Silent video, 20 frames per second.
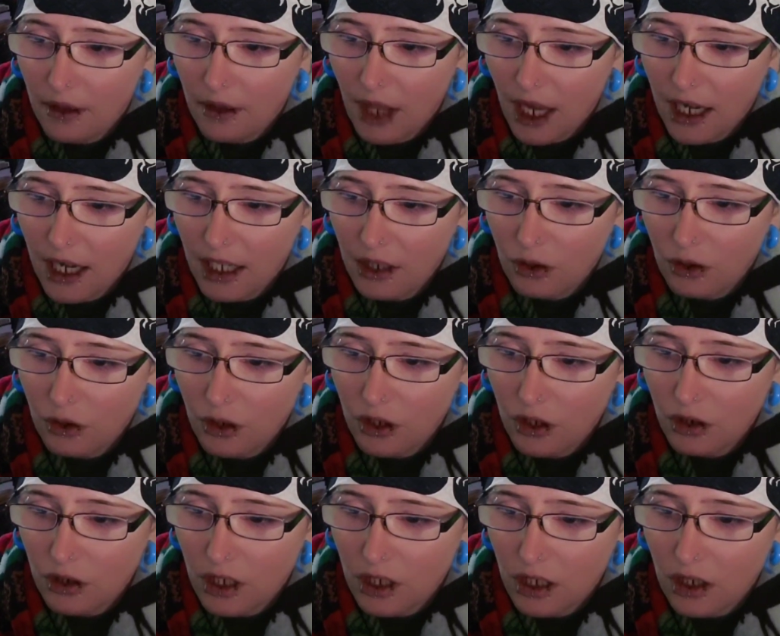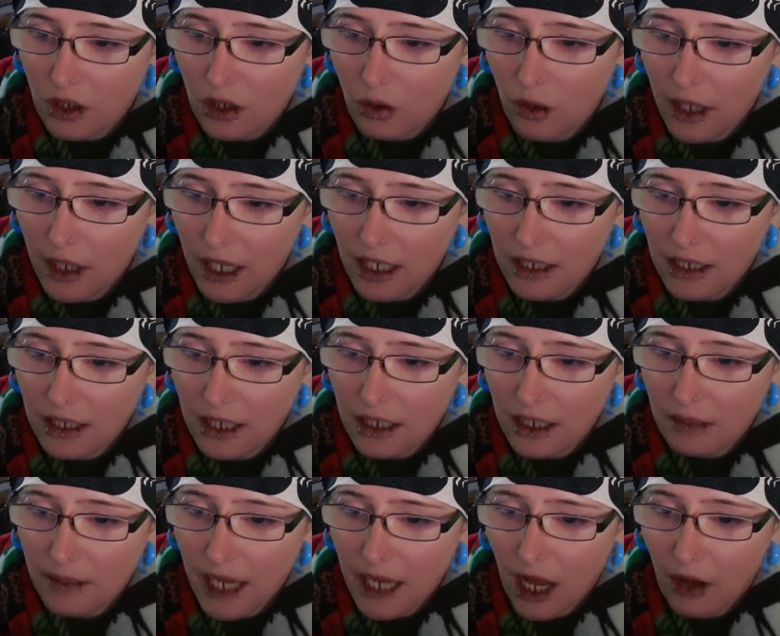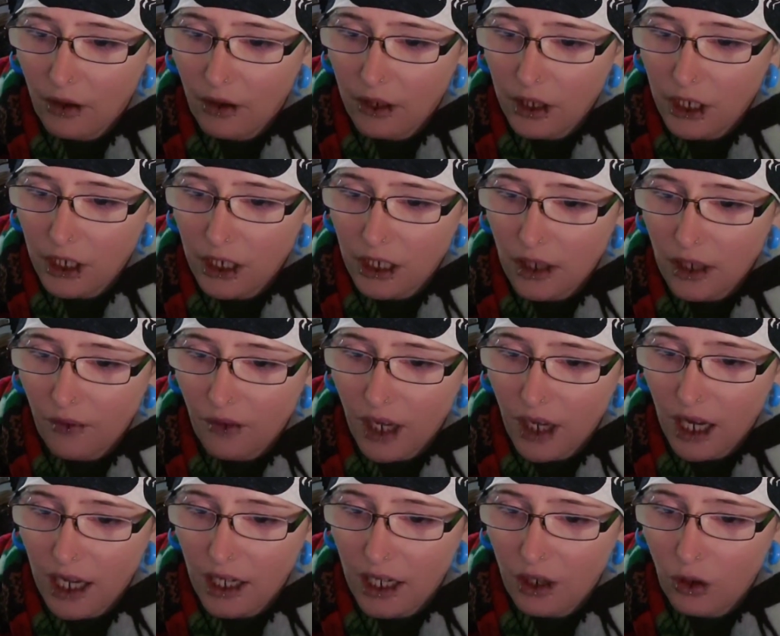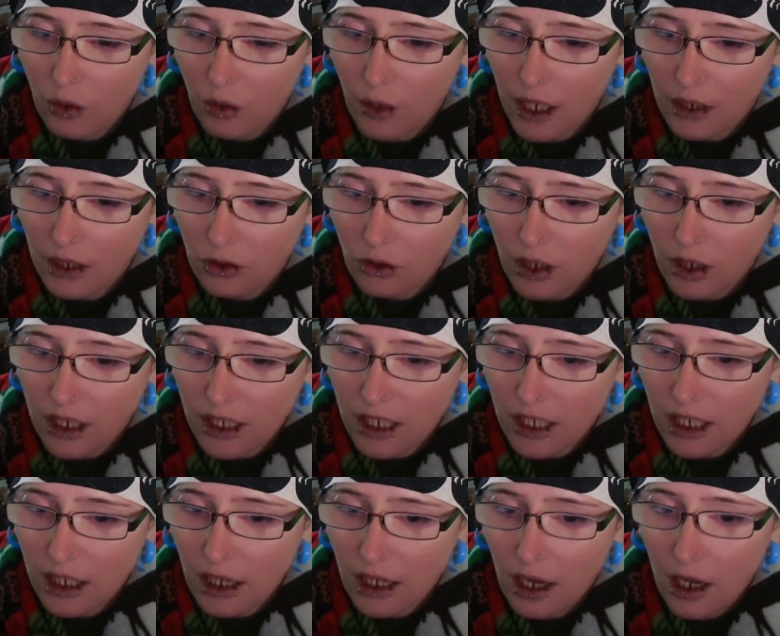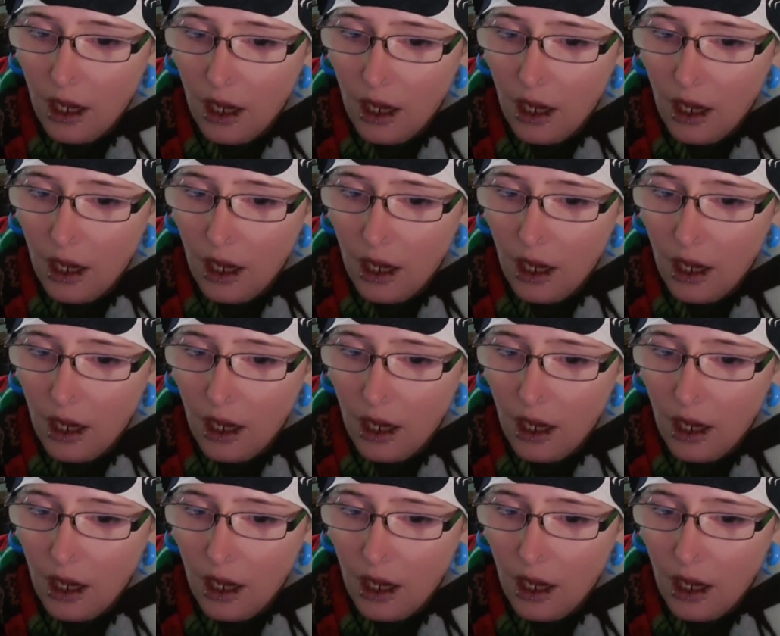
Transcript: that introduced soy and sesame allergens via incorrect dressing,